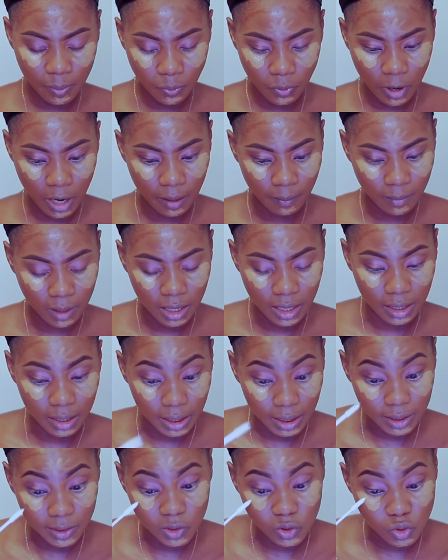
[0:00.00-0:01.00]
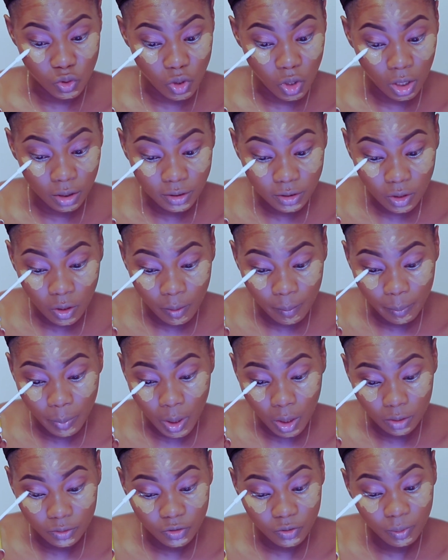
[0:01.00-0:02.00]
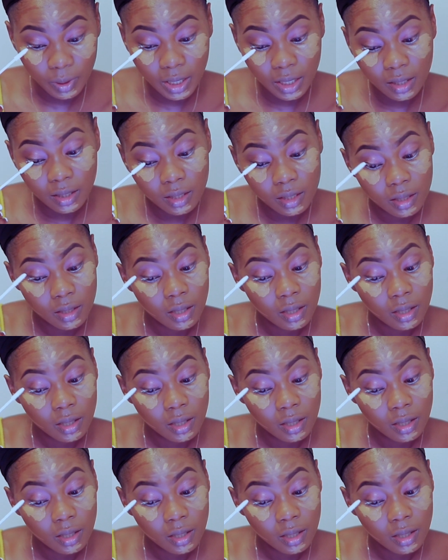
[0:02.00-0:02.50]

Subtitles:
primer is not compulsory,